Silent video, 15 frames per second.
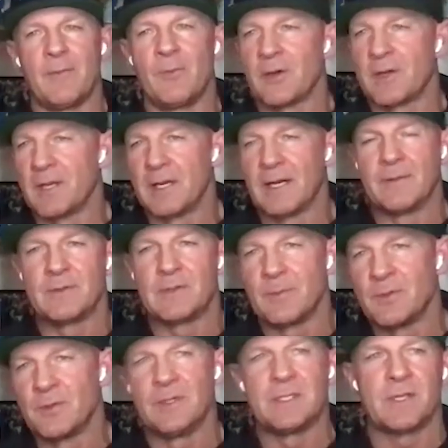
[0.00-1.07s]

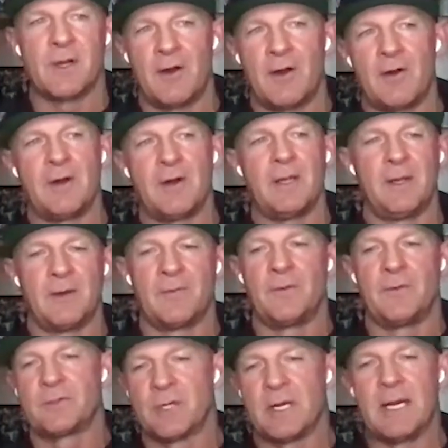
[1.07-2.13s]
I'm doing these hard
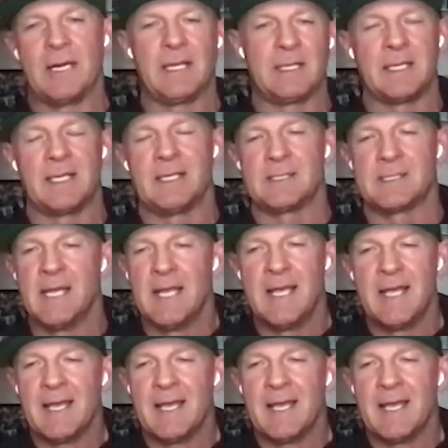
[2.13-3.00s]
interval training things,